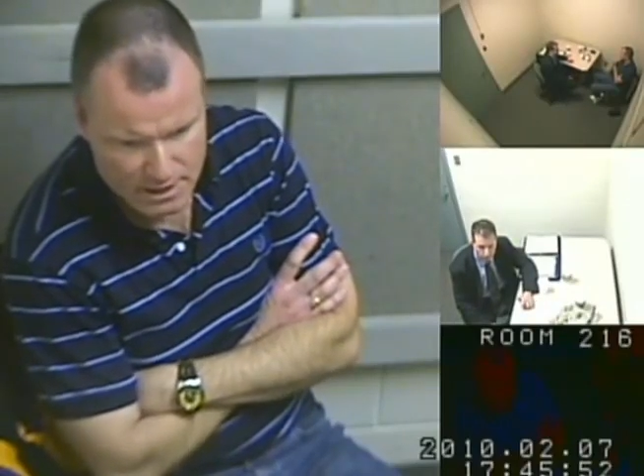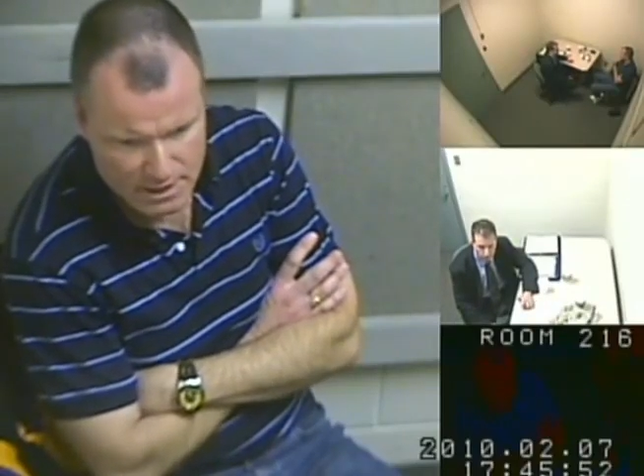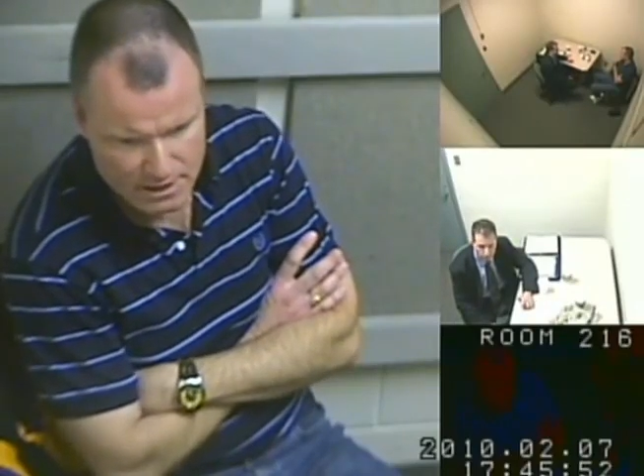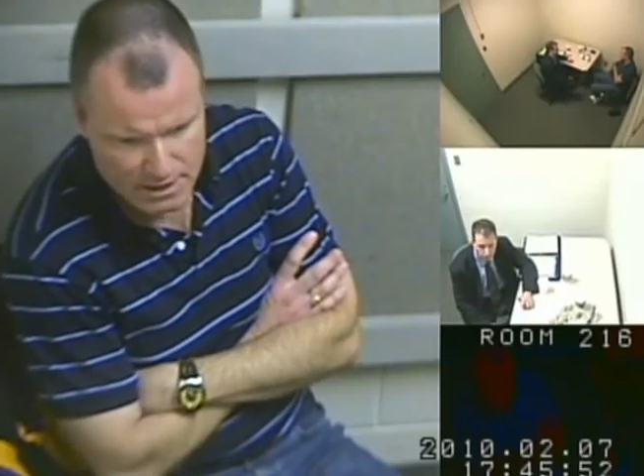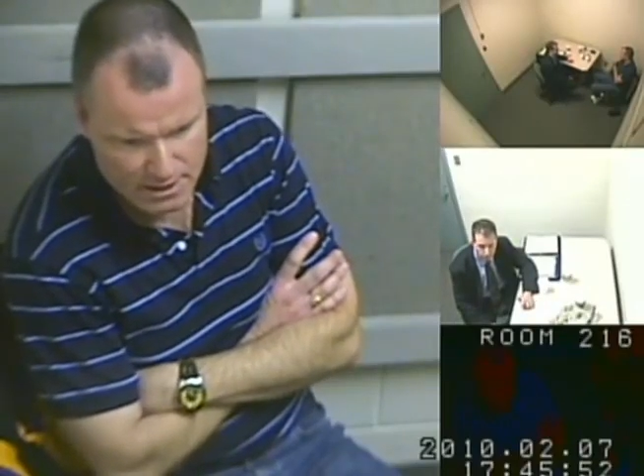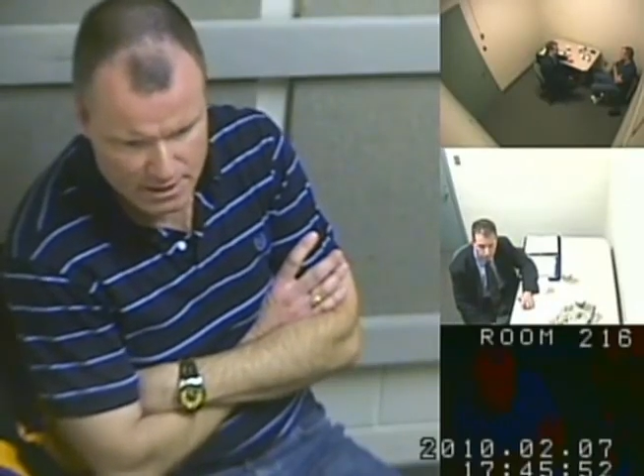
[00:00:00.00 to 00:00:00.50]

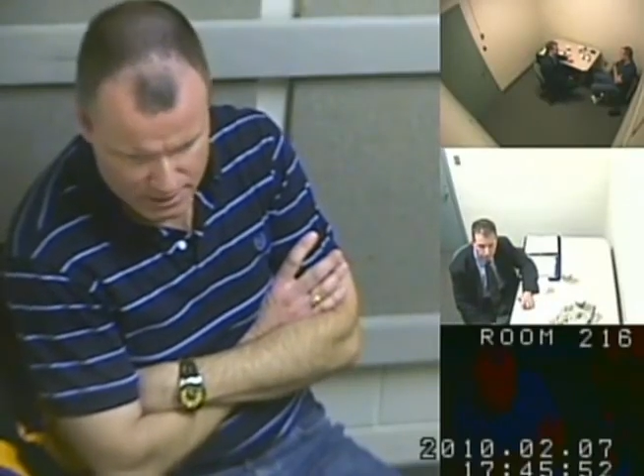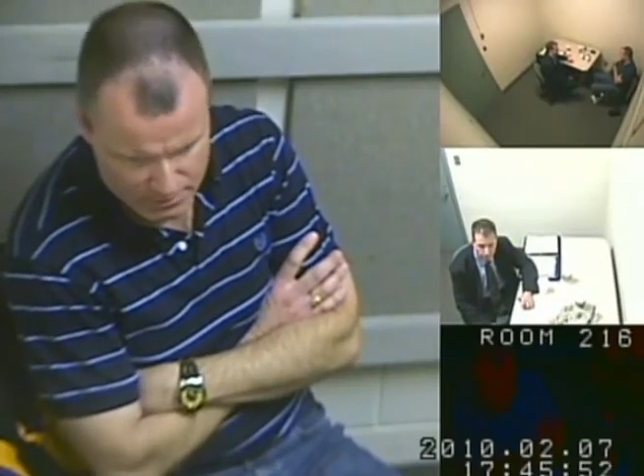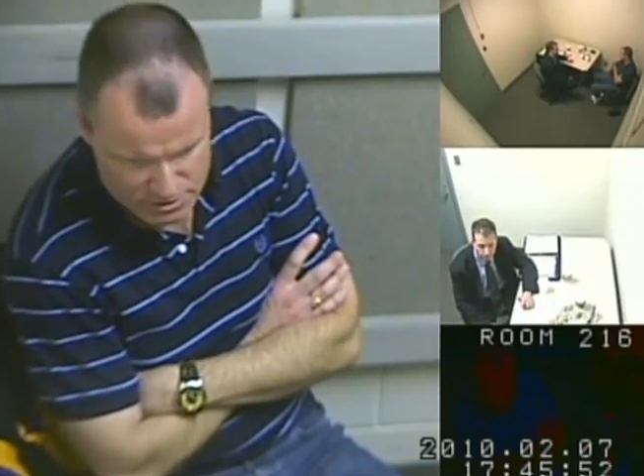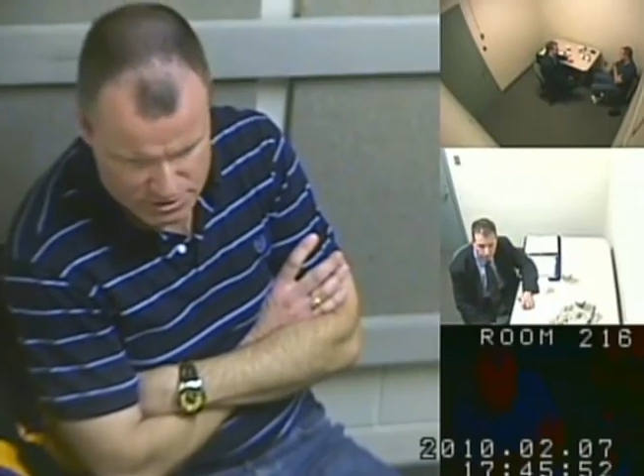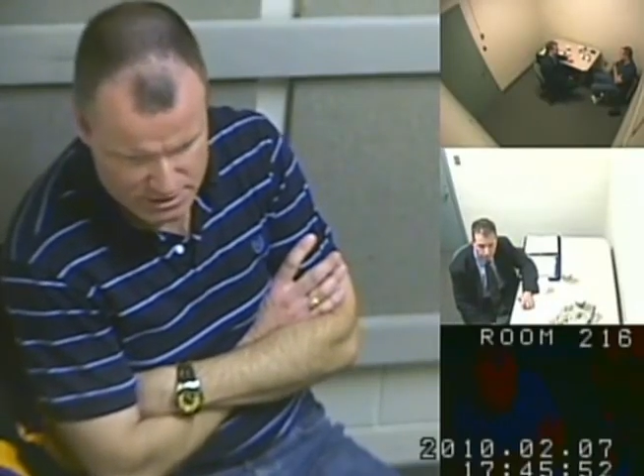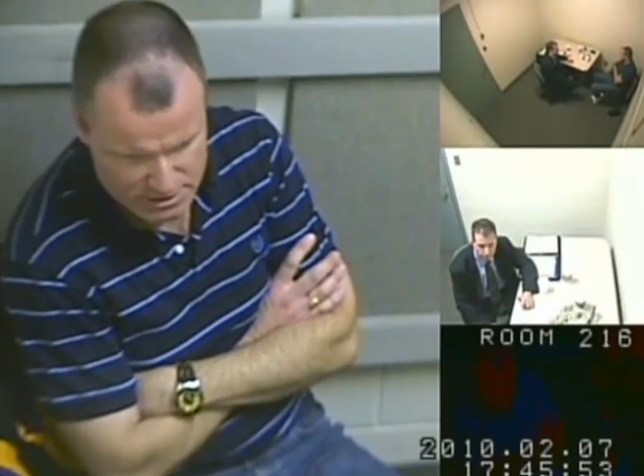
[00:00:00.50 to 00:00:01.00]
Yeah, it
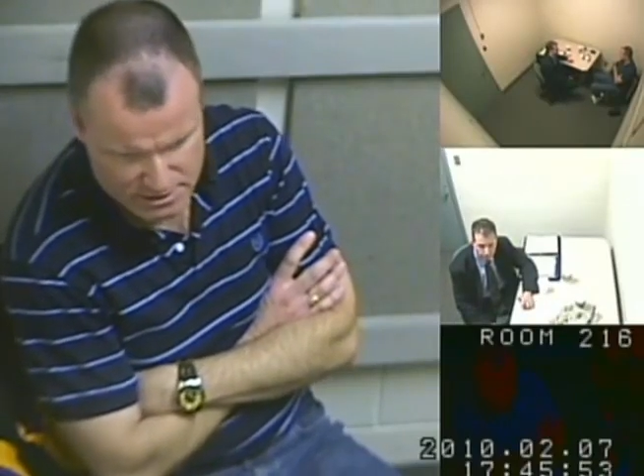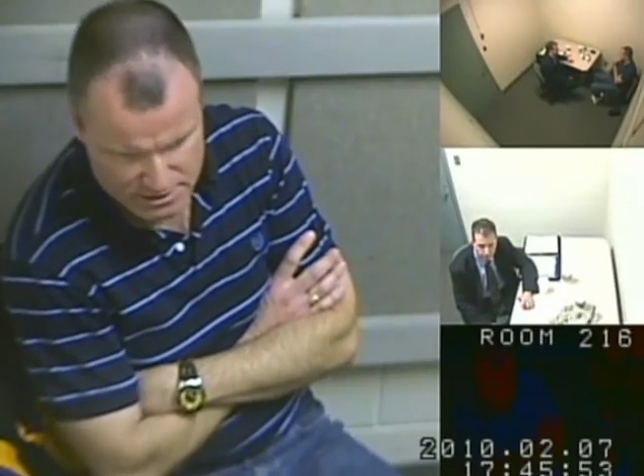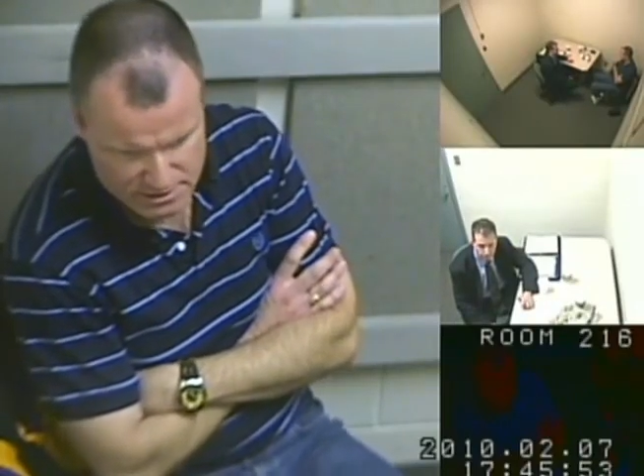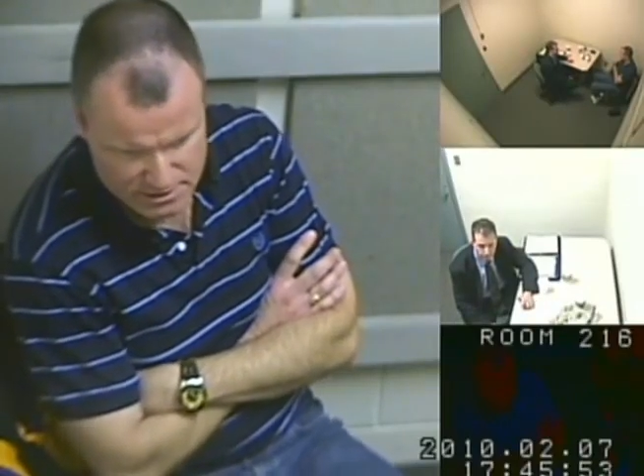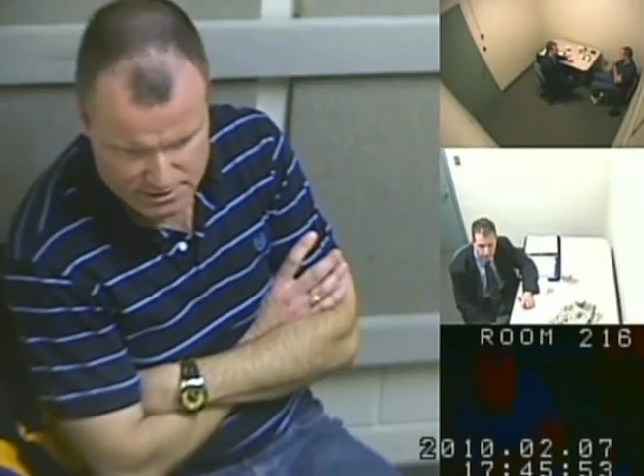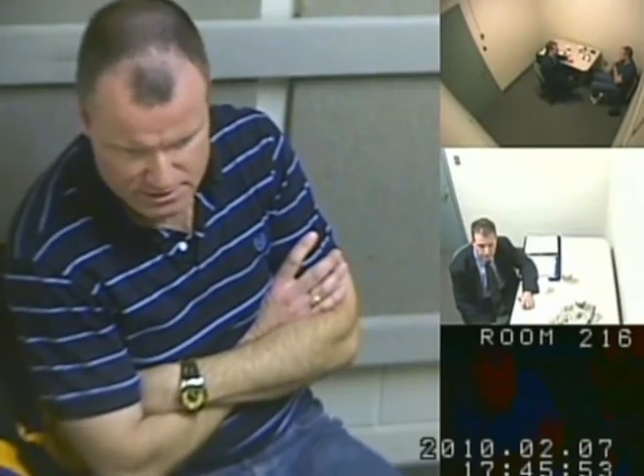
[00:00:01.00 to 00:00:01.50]
was
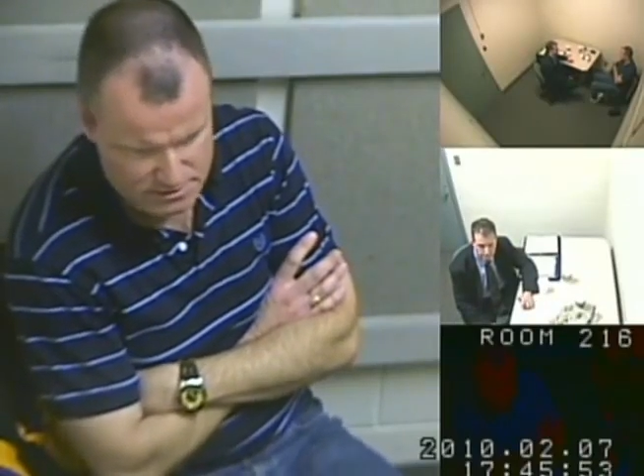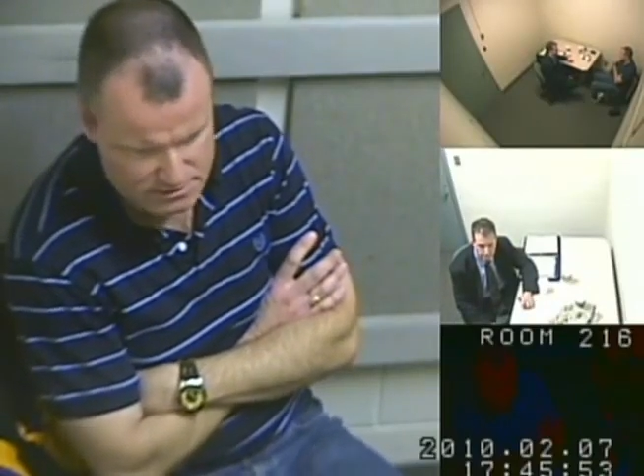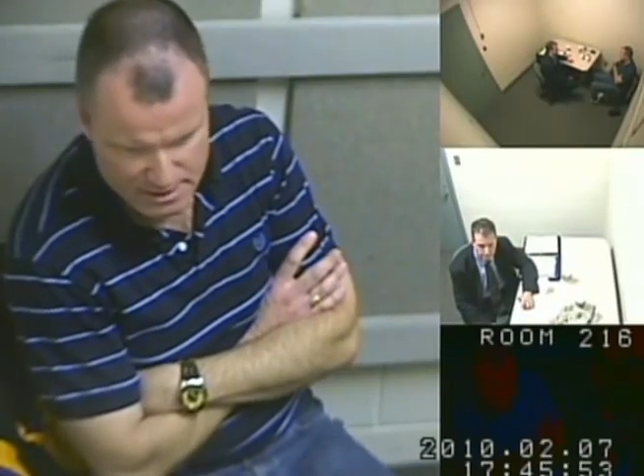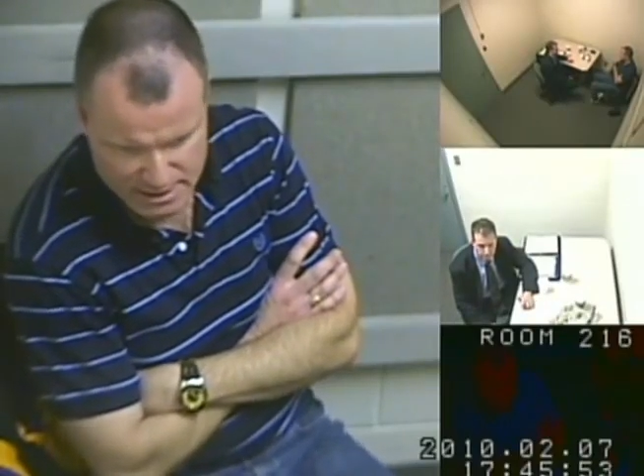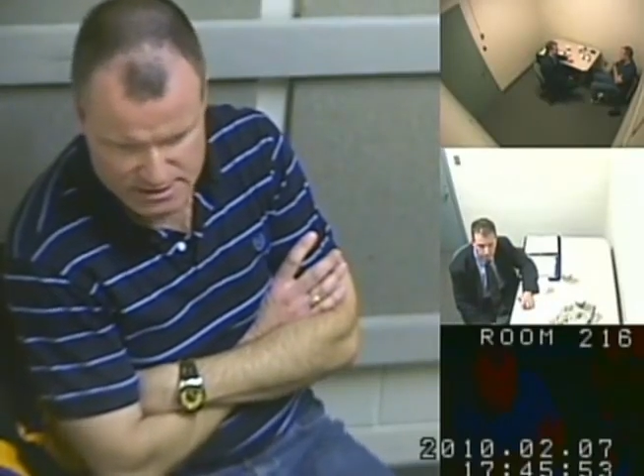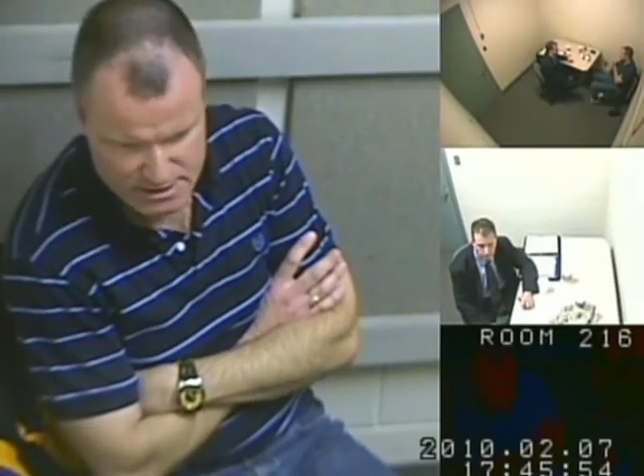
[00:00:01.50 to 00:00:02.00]
a
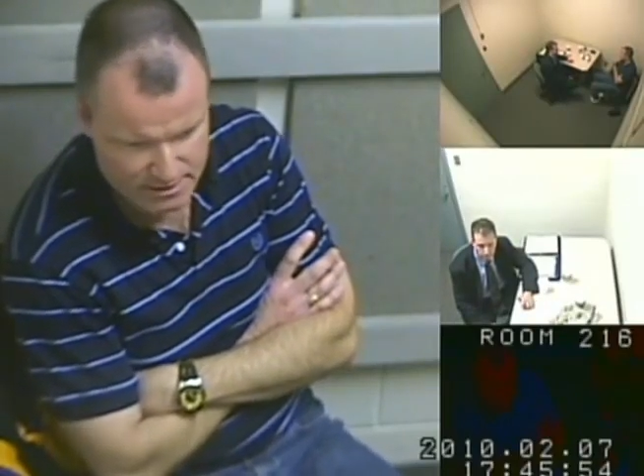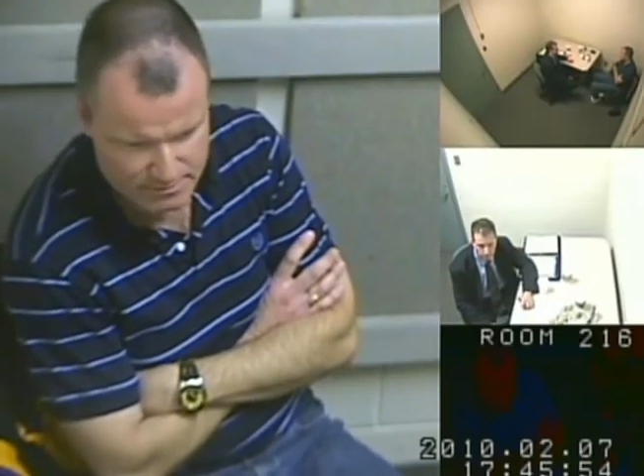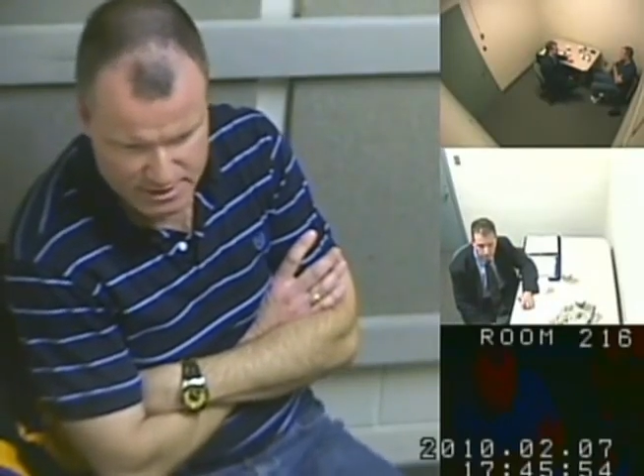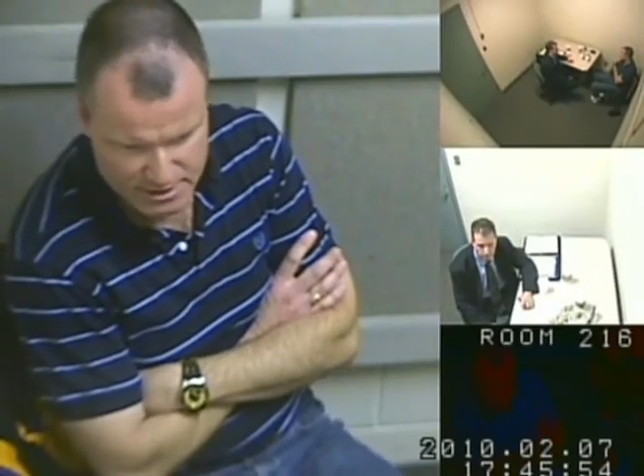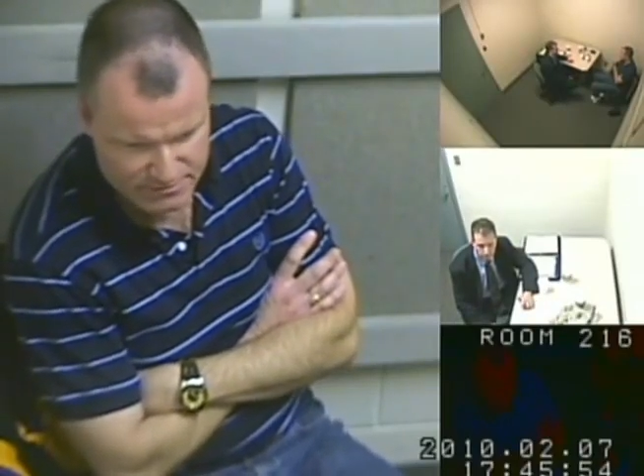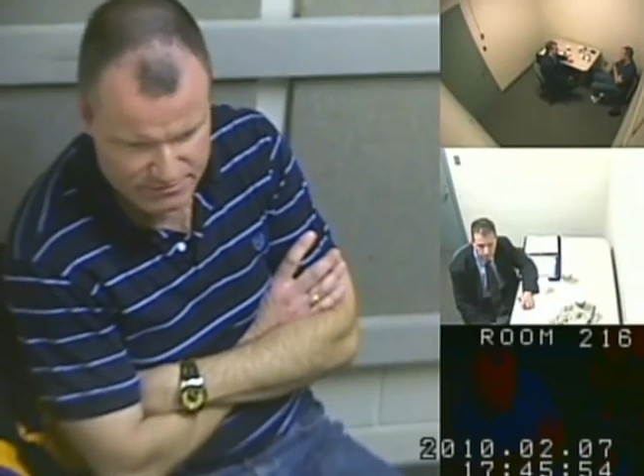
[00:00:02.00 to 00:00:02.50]
daytime
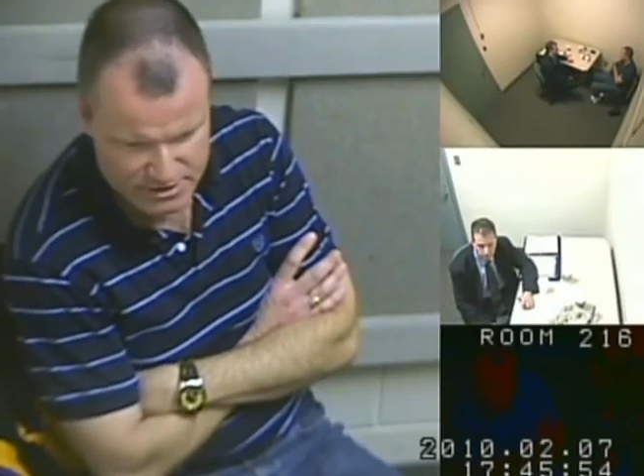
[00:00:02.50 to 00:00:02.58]
meeting,